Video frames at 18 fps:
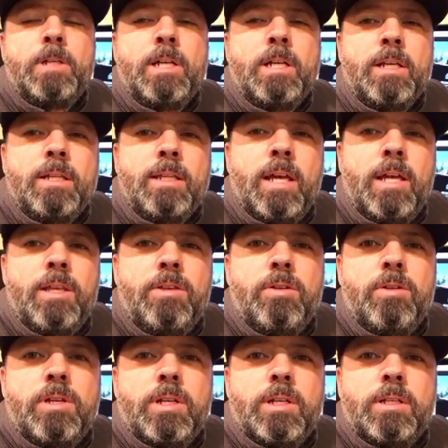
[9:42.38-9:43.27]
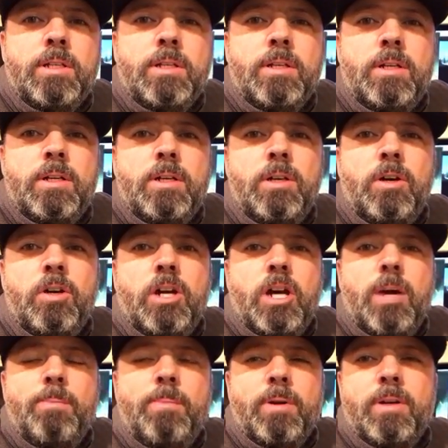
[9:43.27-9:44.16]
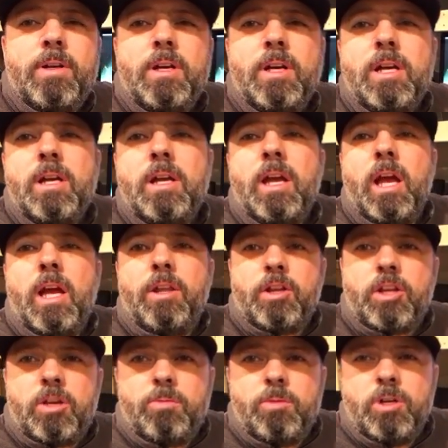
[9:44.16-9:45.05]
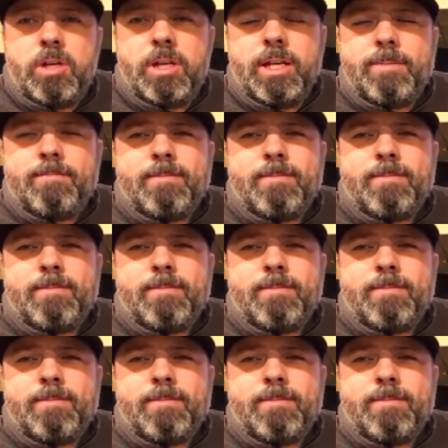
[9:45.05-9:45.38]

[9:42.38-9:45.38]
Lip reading: Then you can hook up in a community.